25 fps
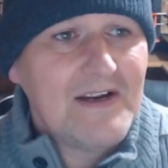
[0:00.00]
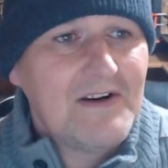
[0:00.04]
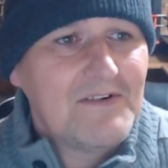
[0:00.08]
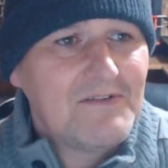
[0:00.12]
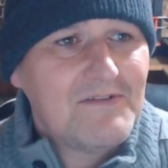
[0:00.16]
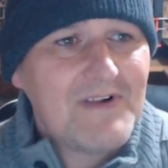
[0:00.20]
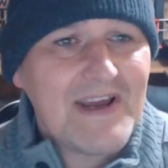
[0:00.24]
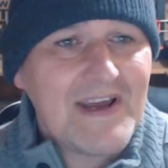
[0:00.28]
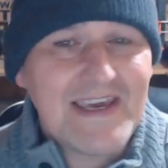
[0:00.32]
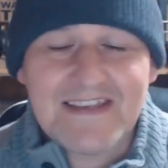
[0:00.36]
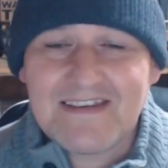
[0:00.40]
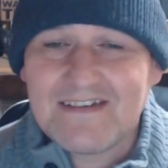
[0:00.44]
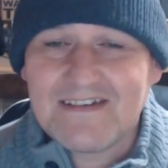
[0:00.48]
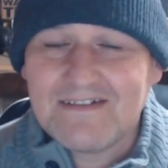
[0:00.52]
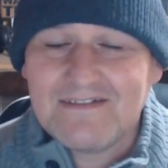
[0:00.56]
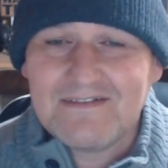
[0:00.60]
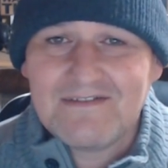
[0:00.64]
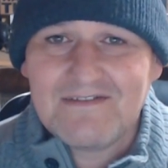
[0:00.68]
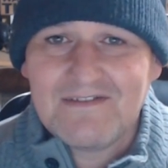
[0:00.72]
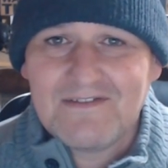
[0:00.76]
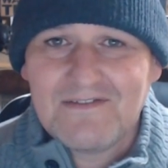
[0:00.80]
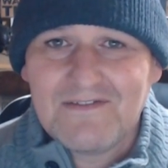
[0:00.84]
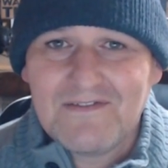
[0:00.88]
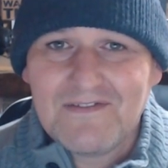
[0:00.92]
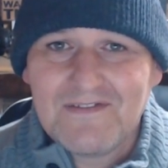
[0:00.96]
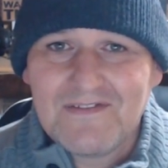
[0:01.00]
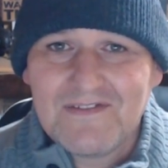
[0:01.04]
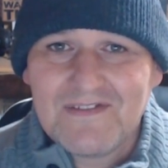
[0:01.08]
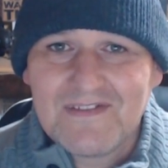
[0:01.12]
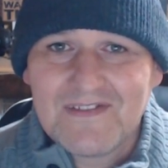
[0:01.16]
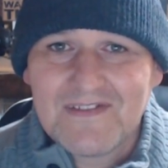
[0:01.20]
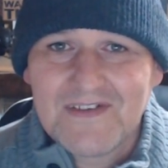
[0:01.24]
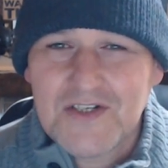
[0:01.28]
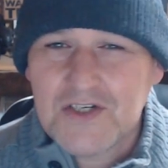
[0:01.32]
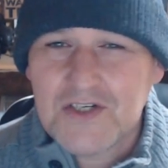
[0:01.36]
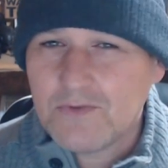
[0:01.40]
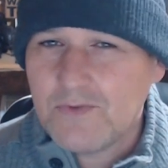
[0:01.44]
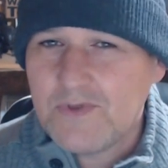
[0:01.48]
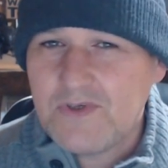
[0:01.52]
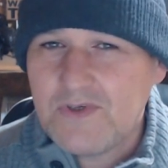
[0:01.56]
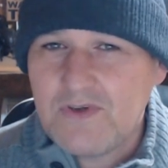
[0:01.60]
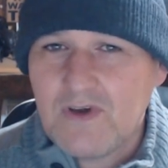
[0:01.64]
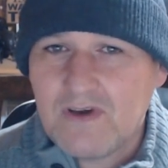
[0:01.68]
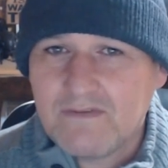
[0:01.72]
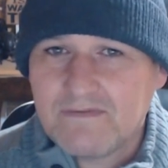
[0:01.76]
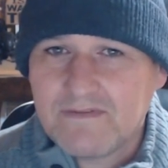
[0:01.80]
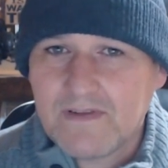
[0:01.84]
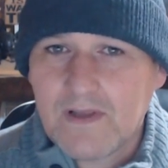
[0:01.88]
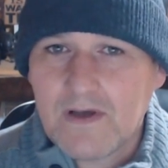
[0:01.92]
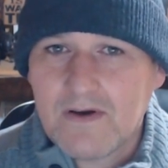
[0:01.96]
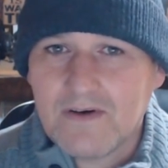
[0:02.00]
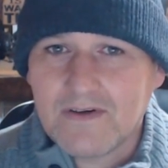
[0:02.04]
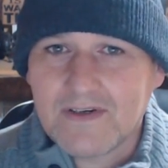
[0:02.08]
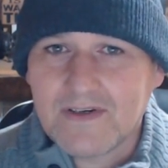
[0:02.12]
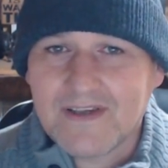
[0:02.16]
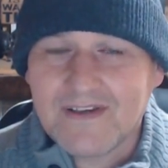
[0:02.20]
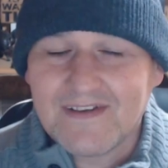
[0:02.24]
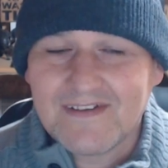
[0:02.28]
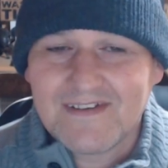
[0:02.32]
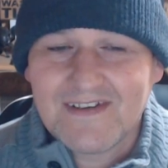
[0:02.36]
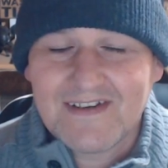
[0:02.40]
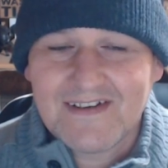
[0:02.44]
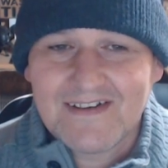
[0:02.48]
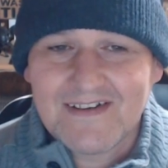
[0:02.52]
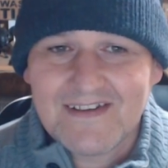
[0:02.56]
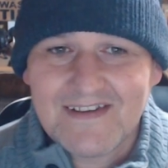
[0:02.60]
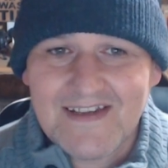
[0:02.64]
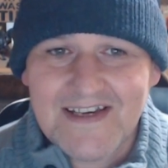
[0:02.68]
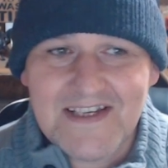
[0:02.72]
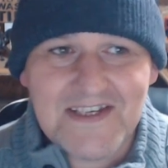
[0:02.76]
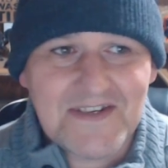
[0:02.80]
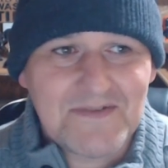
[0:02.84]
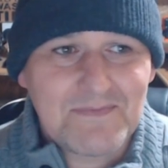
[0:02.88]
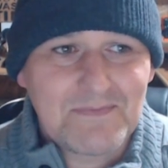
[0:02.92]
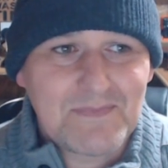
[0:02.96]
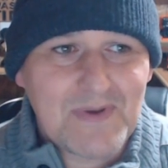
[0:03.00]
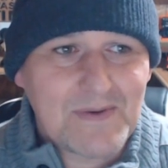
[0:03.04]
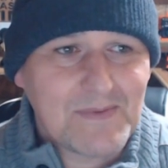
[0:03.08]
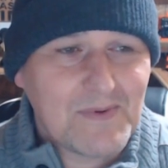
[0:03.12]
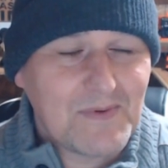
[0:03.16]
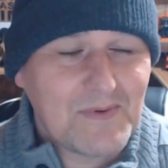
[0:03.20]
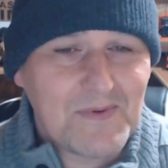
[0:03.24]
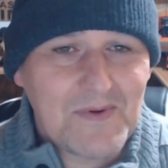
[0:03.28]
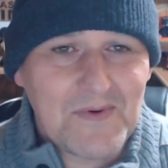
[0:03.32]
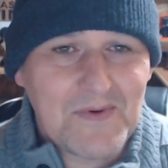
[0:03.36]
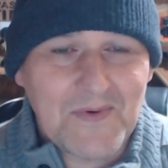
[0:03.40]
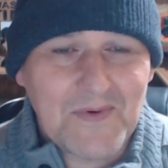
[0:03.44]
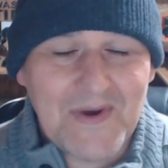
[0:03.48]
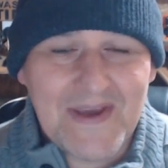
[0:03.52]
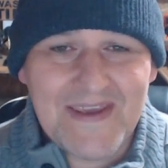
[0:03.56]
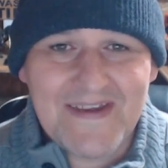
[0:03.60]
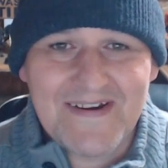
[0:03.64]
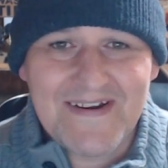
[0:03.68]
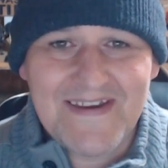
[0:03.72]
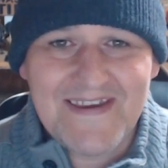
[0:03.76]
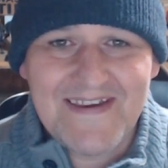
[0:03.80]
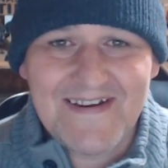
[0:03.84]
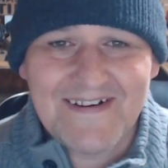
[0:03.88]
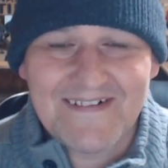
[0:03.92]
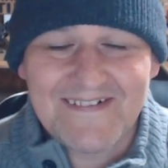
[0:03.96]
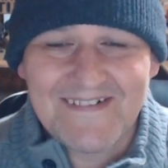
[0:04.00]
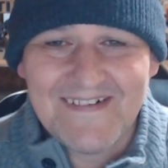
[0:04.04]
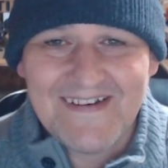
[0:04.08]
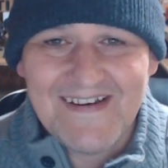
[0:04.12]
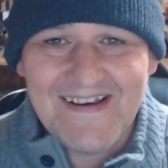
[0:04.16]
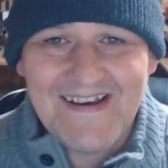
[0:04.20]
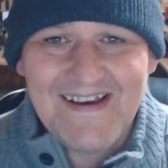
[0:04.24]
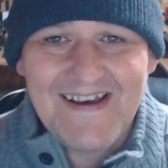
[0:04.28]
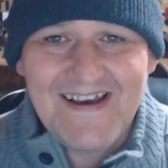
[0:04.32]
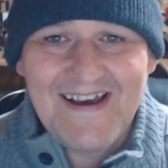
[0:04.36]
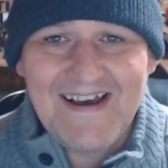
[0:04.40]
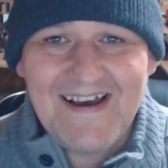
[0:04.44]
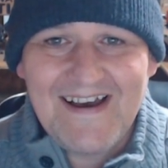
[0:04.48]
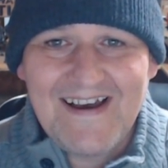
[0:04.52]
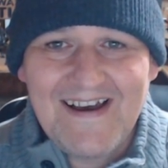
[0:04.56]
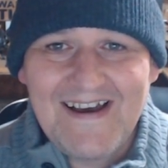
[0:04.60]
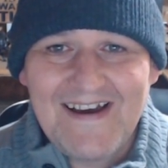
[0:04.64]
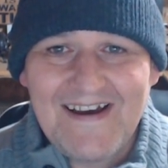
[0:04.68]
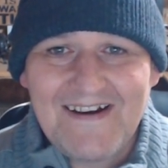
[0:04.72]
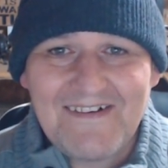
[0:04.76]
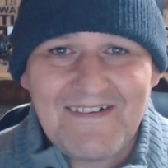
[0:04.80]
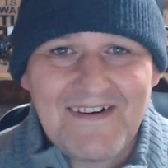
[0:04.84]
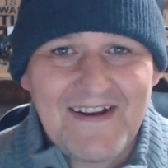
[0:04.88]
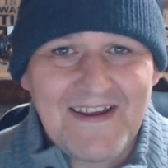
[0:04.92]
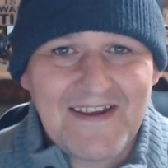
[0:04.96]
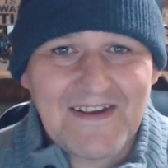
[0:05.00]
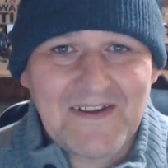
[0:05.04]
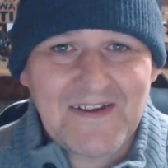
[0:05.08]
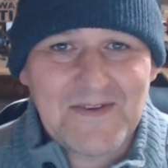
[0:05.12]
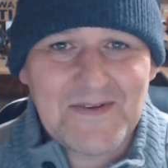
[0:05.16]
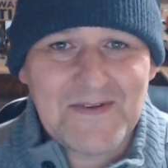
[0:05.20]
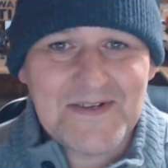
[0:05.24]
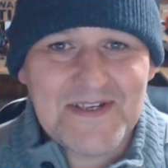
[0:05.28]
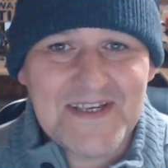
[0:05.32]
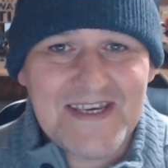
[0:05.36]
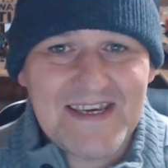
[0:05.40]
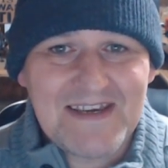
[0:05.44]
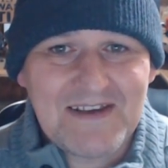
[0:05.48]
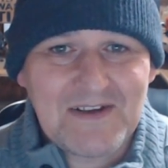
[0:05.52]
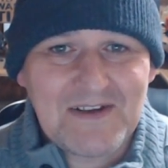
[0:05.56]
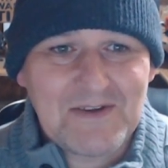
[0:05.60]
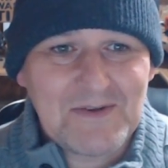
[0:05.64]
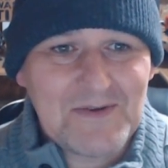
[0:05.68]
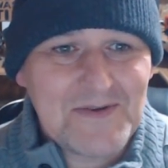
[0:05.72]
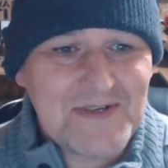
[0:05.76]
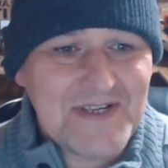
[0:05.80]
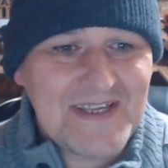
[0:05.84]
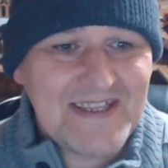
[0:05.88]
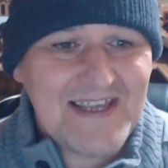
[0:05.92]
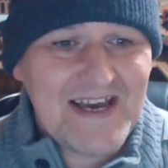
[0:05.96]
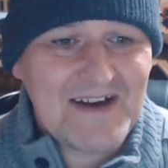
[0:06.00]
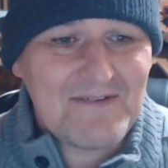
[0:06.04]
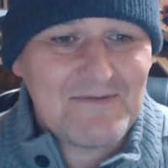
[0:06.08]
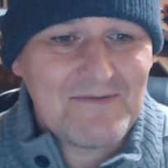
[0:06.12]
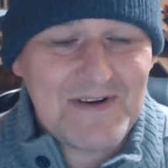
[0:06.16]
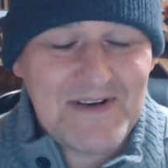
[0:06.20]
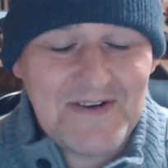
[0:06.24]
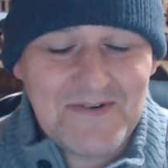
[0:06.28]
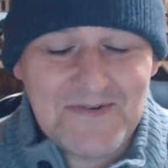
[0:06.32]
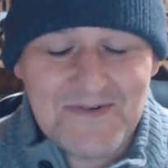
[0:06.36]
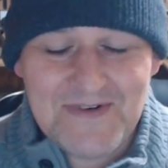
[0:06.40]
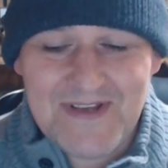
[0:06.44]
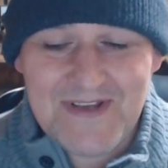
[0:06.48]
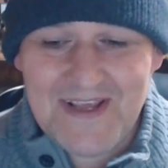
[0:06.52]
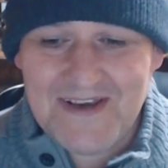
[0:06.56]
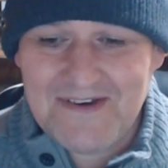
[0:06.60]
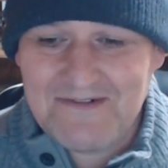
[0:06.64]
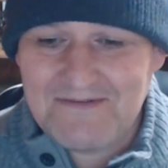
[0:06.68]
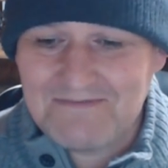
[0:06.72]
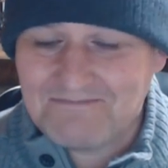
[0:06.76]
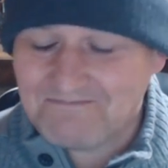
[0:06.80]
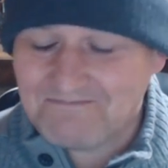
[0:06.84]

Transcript: Right, shall we do a vlog? That's probably why you're here. Right, closey that window down.